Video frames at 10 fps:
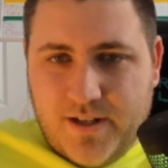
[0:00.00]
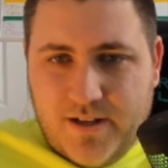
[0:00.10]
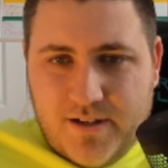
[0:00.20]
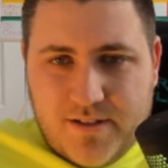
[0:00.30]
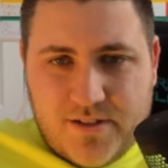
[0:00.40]

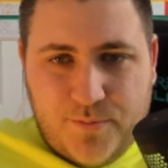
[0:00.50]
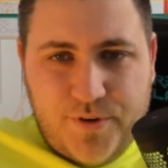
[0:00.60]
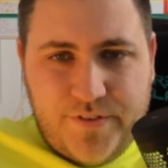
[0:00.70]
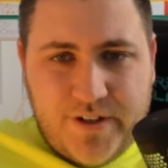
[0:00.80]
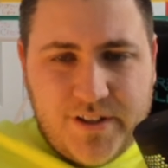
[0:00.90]
So
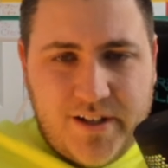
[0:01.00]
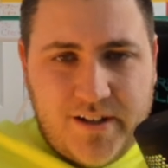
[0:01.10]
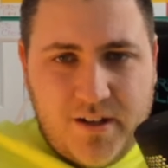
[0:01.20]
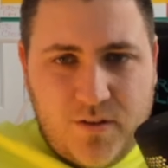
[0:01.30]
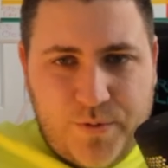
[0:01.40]
moving
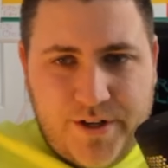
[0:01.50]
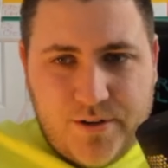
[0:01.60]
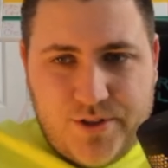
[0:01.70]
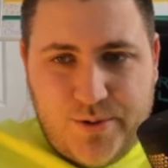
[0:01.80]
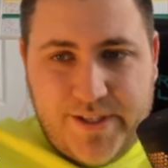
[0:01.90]
along, we go
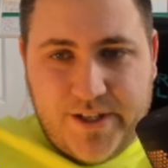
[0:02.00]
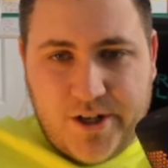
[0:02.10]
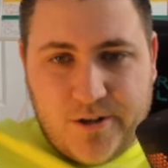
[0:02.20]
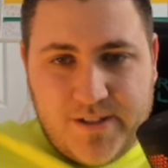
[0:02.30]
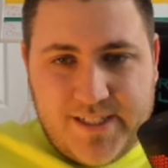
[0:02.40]
to the
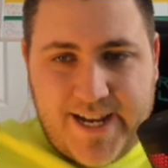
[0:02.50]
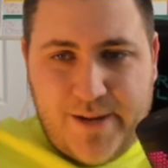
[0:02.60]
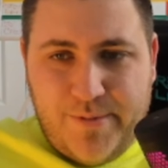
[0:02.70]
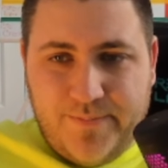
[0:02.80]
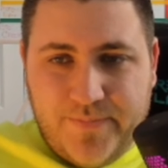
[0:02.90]
current tab,
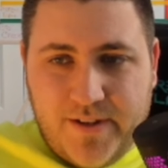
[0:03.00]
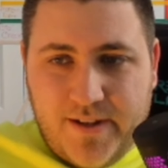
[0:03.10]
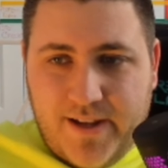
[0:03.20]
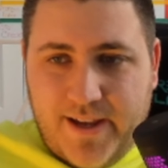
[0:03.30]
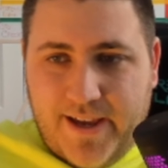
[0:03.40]

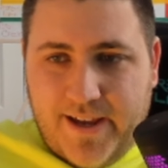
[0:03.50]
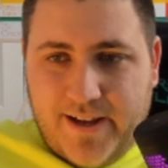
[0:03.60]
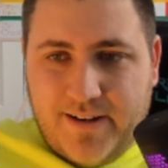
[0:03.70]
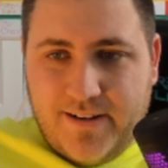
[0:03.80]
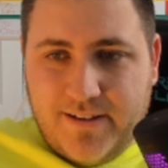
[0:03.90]
and
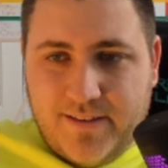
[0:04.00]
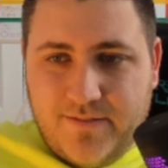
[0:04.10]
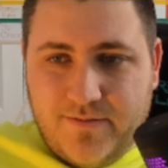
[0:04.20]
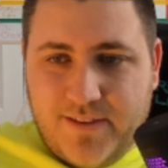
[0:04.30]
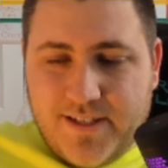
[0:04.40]

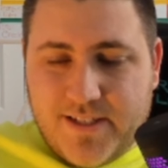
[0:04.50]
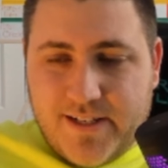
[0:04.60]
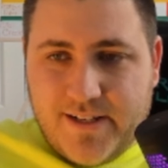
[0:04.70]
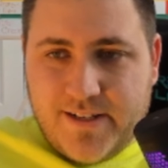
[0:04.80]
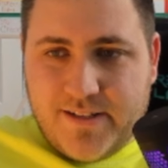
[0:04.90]
this
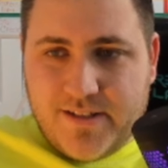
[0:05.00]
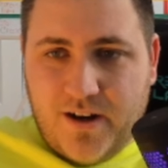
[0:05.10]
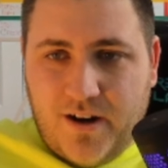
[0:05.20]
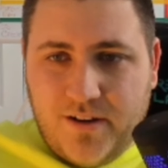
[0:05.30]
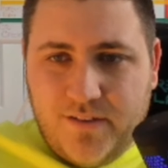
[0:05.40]
is
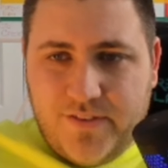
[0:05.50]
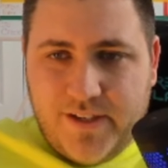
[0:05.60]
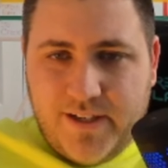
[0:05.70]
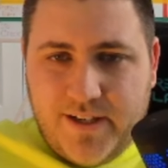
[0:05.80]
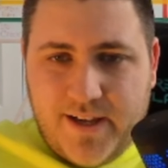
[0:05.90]
all of the